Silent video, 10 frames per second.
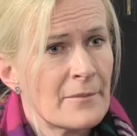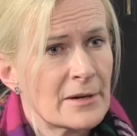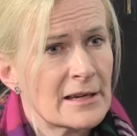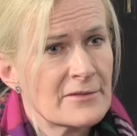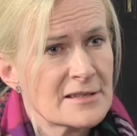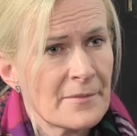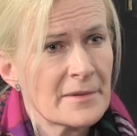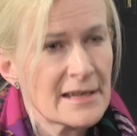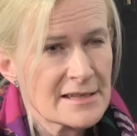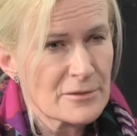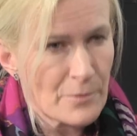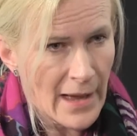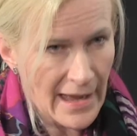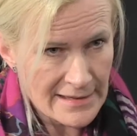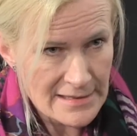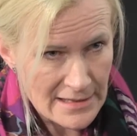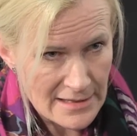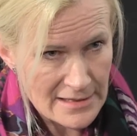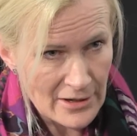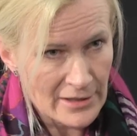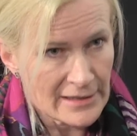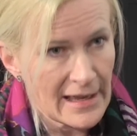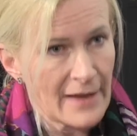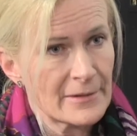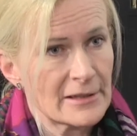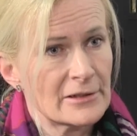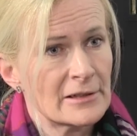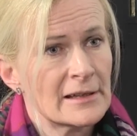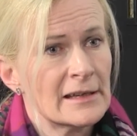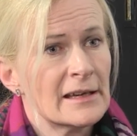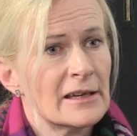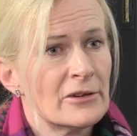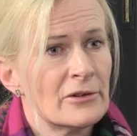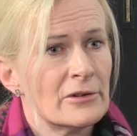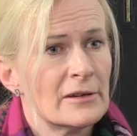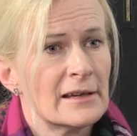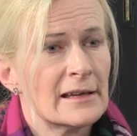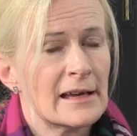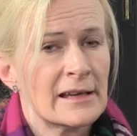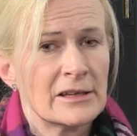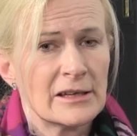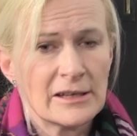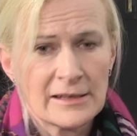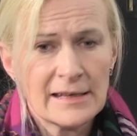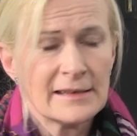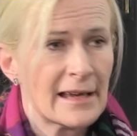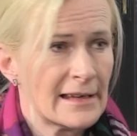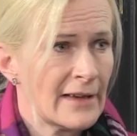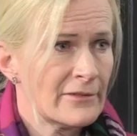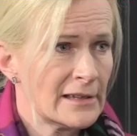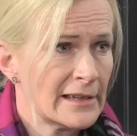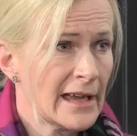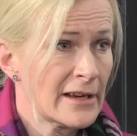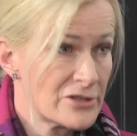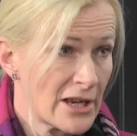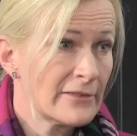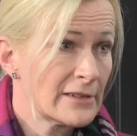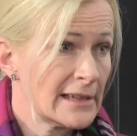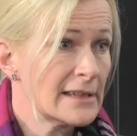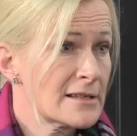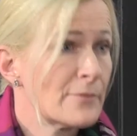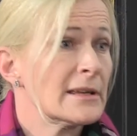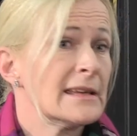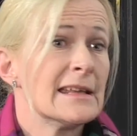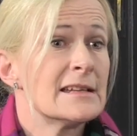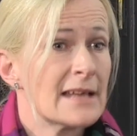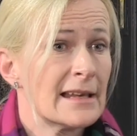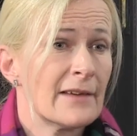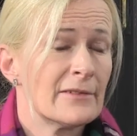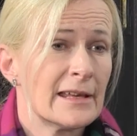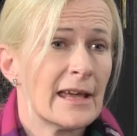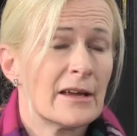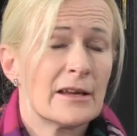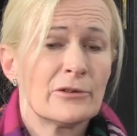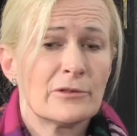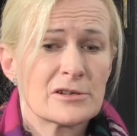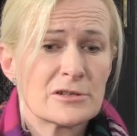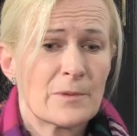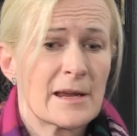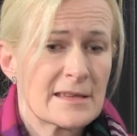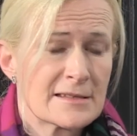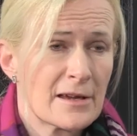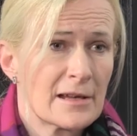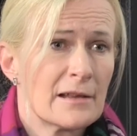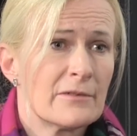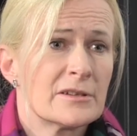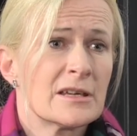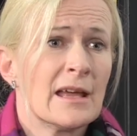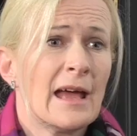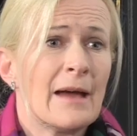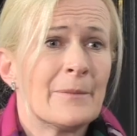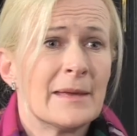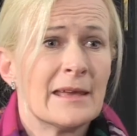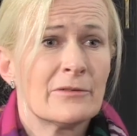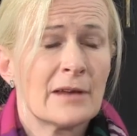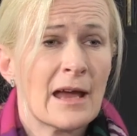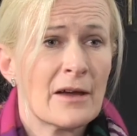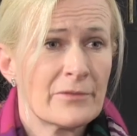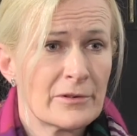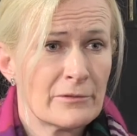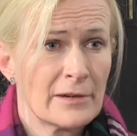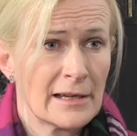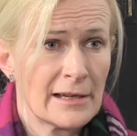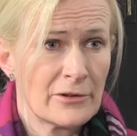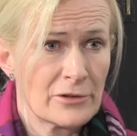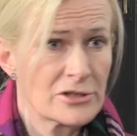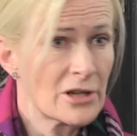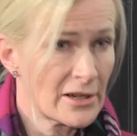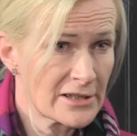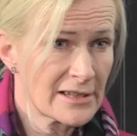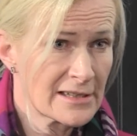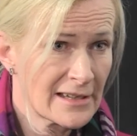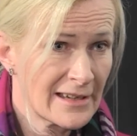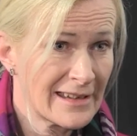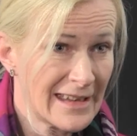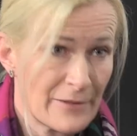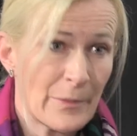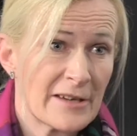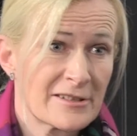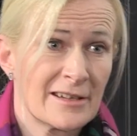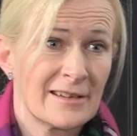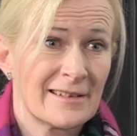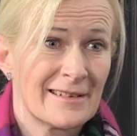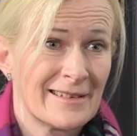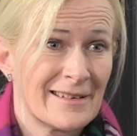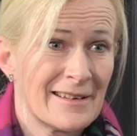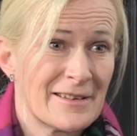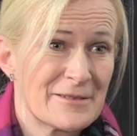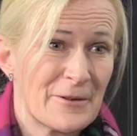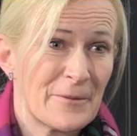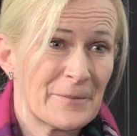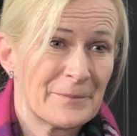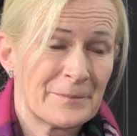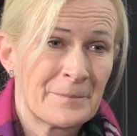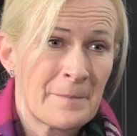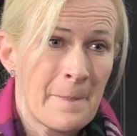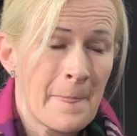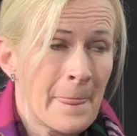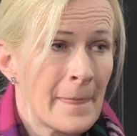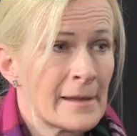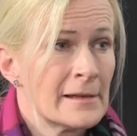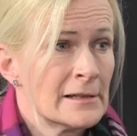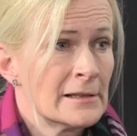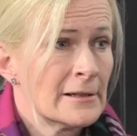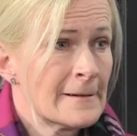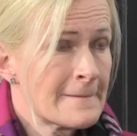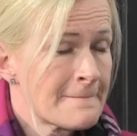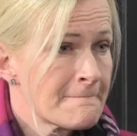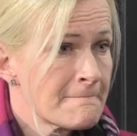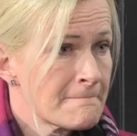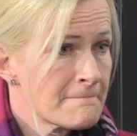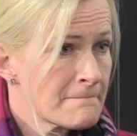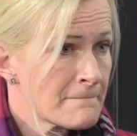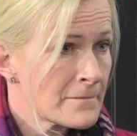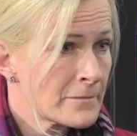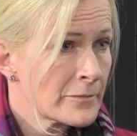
but if somebody is dependent on a chemical, you know, and you need that level of care, generally somebody needs that level of care in order to break the cycle of it and be given half a really good shot at getting better. So do you agree then that